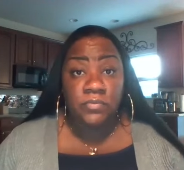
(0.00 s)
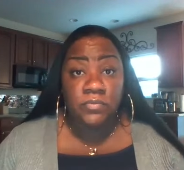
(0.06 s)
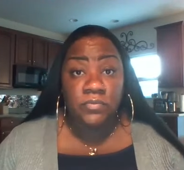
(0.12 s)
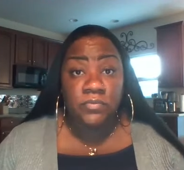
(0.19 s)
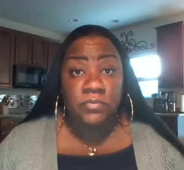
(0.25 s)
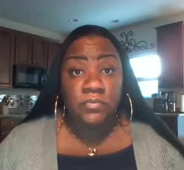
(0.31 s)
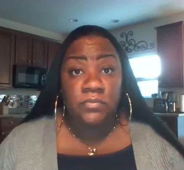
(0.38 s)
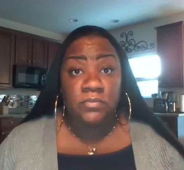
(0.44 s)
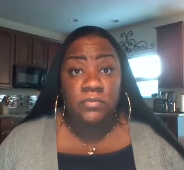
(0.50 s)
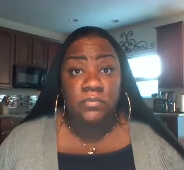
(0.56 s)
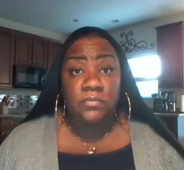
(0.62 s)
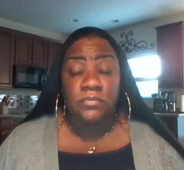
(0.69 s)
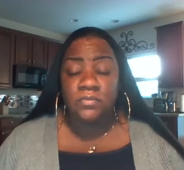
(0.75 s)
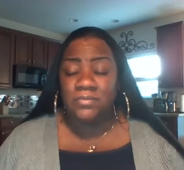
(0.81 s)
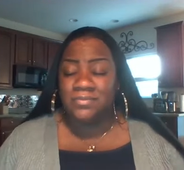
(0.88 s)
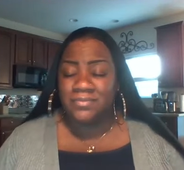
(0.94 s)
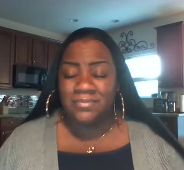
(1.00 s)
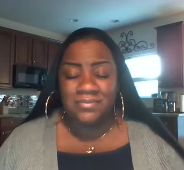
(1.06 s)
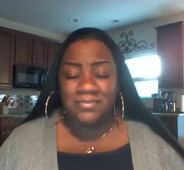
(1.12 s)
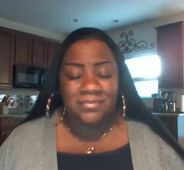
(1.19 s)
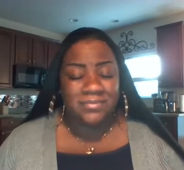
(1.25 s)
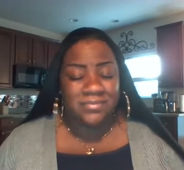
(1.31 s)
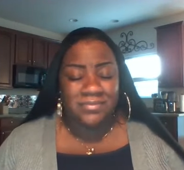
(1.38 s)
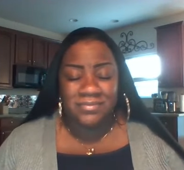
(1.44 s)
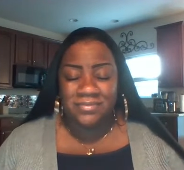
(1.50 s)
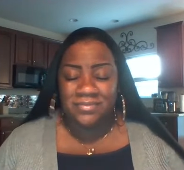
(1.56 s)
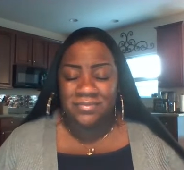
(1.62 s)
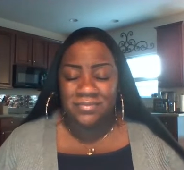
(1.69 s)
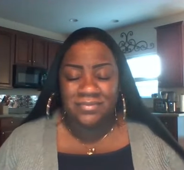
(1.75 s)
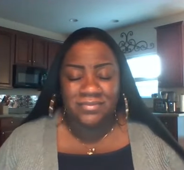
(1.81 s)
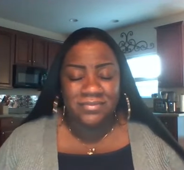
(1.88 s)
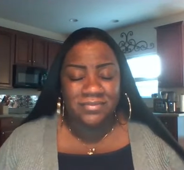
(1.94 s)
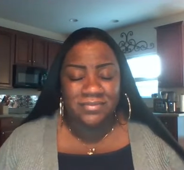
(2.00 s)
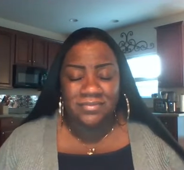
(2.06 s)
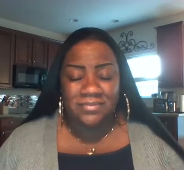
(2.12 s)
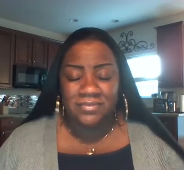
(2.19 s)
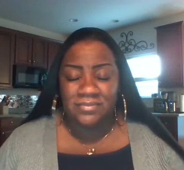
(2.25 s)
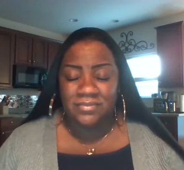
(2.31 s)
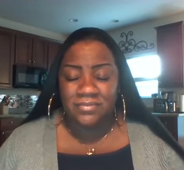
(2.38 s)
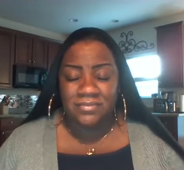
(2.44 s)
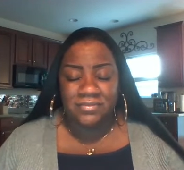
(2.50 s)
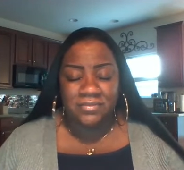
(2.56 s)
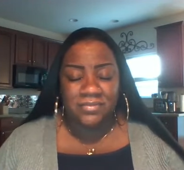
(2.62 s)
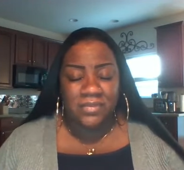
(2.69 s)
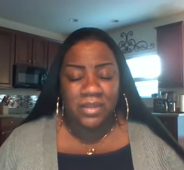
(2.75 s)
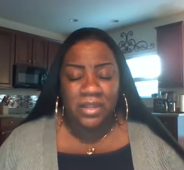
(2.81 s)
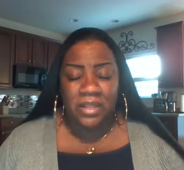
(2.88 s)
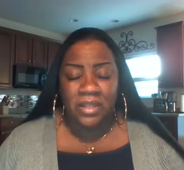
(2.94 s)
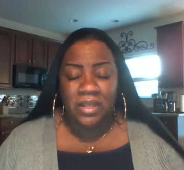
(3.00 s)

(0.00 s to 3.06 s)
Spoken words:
(no one is talking)